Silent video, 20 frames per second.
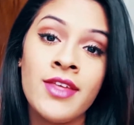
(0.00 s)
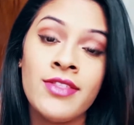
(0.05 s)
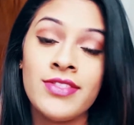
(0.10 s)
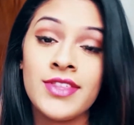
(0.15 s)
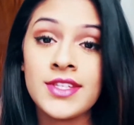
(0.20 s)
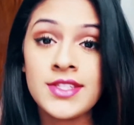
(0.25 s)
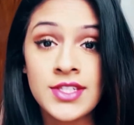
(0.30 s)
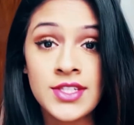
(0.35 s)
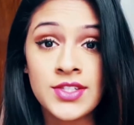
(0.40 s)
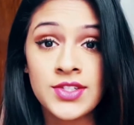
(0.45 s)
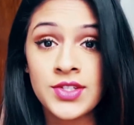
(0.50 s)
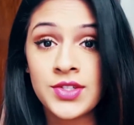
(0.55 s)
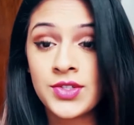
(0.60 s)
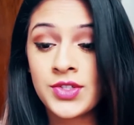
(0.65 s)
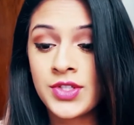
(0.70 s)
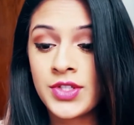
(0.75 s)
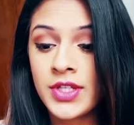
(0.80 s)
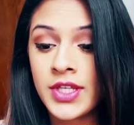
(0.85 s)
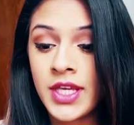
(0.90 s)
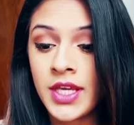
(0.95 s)
This is
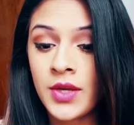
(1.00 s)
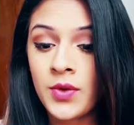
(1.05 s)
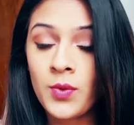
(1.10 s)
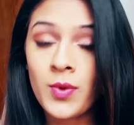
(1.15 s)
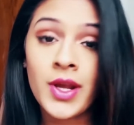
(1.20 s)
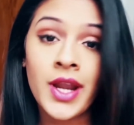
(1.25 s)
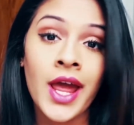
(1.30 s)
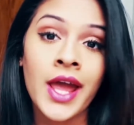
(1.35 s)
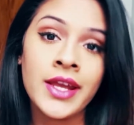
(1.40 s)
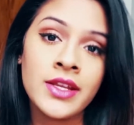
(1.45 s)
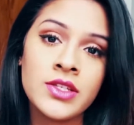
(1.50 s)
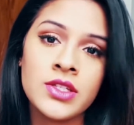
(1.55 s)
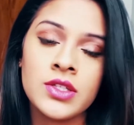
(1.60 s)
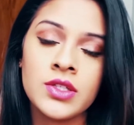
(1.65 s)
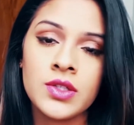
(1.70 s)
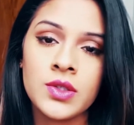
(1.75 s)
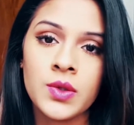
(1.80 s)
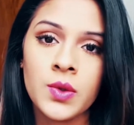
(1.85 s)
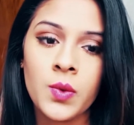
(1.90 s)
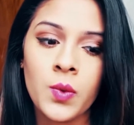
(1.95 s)
usually what I do
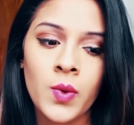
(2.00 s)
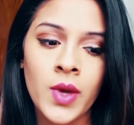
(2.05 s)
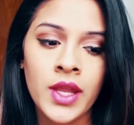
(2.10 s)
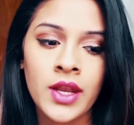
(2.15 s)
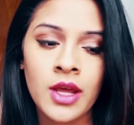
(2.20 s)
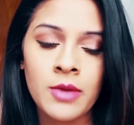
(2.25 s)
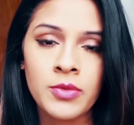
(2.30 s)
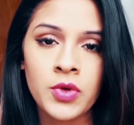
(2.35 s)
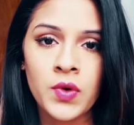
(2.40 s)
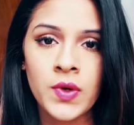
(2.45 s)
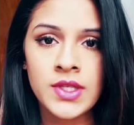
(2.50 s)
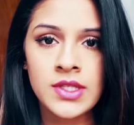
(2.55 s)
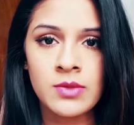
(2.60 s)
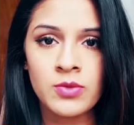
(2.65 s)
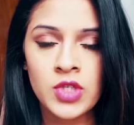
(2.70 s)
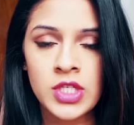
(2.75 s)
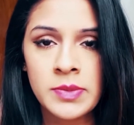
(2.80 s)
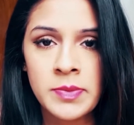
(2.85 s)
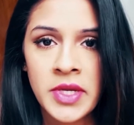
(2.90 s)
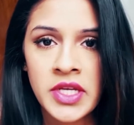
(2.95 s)
when I'm going
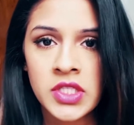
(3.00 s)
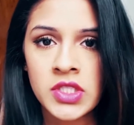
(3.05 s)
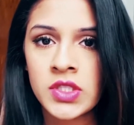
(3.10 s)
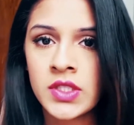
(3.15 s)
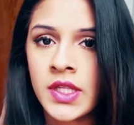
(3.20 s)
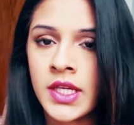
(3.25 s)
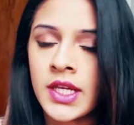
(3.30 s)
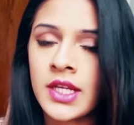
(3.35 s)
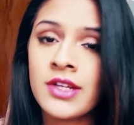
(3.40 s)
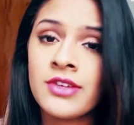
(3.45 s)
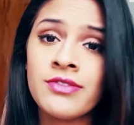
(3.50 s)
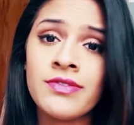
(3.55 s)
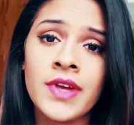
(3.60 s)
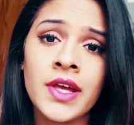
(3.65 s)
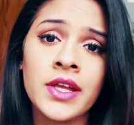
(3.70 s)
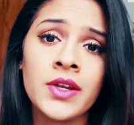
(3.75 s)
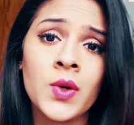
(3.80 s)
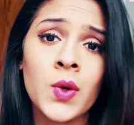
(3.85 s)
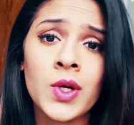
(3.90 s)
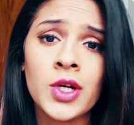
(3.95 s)
somewhere special, like an
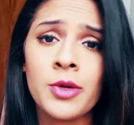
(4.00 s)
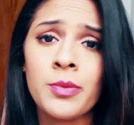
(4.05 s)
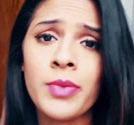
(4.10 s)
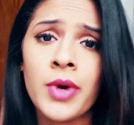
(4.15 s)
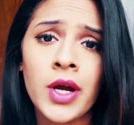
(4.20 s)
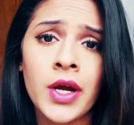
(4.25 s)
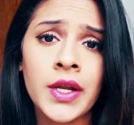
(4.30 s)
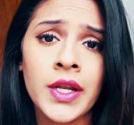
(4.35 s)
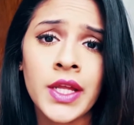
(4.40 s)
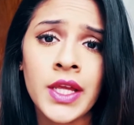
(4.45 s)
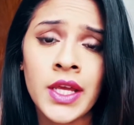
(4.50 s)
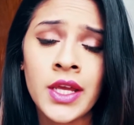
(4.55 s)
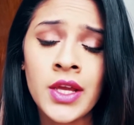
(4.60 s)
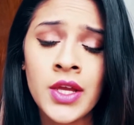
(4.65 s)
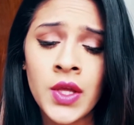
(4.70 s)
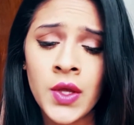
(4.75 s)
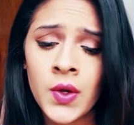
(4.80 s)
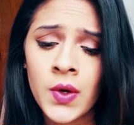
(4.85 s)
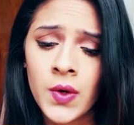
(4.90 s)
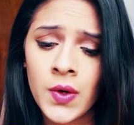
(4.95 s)
event or a party
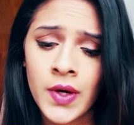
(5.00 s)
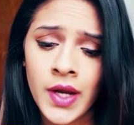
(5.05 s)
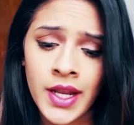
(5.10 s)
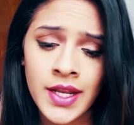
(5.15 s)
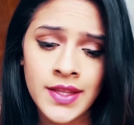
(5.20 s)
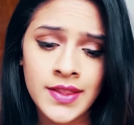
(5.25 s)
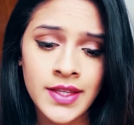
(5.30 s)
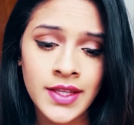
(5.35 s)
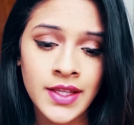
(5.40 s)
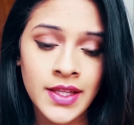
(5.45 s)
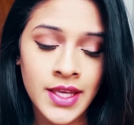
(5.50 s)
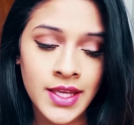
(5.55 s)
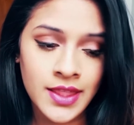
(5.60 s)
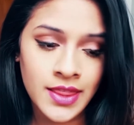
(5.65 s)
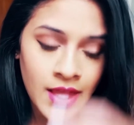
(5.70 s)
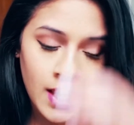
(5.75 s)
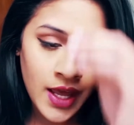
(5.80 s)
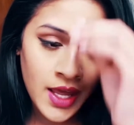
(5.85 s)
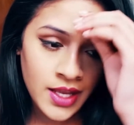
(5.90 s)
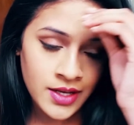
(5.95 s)
or anything like
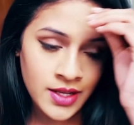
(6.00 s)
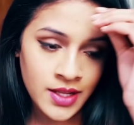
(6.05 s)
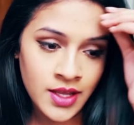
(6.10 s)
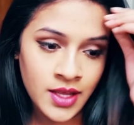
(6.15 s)
that.